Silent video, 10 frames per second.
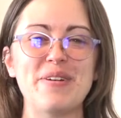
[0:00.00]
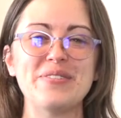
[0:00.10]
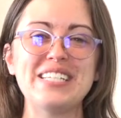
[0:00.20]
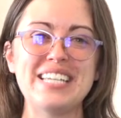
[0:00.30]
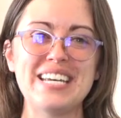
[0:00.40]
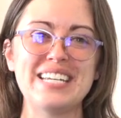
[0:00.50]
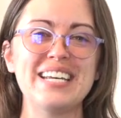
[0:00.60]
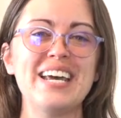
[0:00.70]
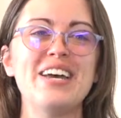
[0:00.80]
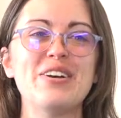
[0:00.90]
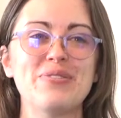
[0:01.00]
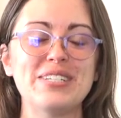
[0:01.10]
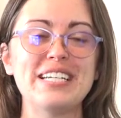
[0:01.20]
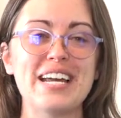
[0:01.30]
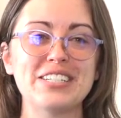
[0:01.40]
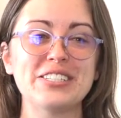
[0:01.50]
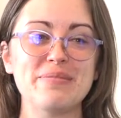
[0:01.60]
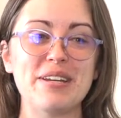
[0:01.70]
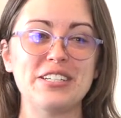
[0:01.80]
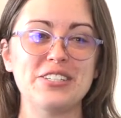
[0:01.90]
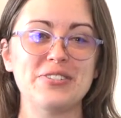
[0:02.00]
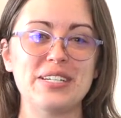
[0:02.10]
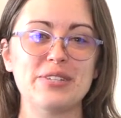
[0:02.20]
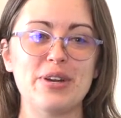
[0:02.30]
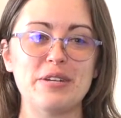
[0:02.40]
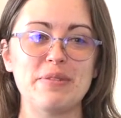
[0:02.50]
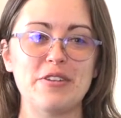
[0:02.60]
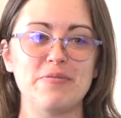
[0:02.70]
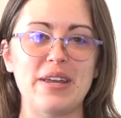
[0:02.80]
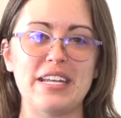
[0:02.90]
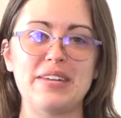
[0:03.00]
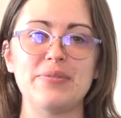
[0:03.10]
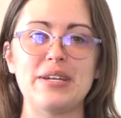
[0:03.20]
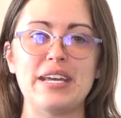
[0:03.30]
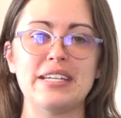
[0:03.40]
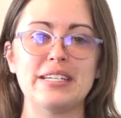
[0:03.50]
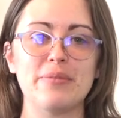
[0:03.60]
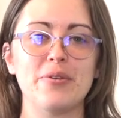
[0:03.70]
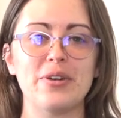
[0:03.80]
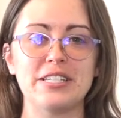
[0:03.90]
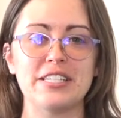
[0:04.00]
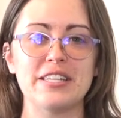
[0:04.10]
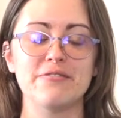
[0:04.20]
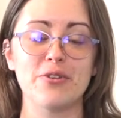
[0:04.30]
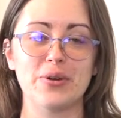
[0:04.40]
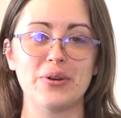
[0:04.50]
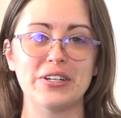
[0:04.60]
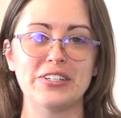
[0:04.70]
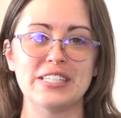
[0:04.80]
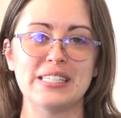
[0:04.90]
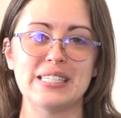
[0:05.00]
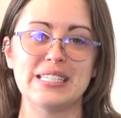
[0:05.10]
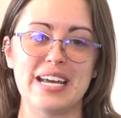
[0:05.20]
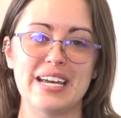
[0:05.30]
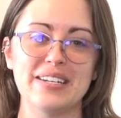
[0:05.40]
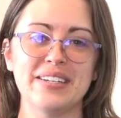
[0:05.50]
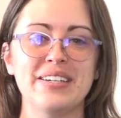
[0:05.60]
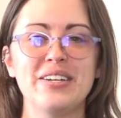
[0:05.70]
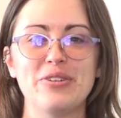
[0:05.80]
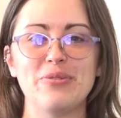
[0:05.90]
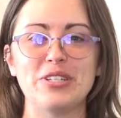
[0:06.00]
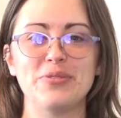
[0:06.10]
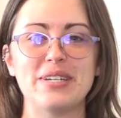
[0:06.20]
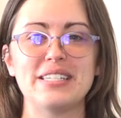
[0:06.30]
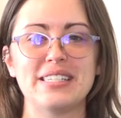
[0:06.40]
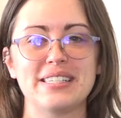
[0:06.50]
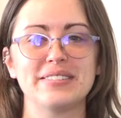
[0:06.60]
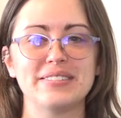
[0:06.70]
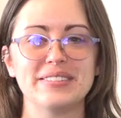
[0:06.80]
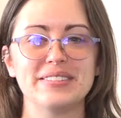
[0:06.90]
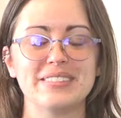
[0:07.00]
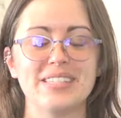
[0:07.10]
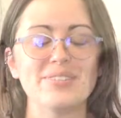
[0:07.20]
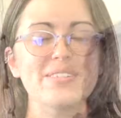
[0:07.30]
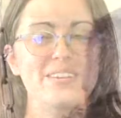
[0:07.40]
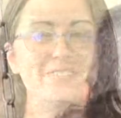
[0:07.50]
but we did we did actually manage to raise quite a bit of money, and we ended up going to the Four Corners instead, which was it was a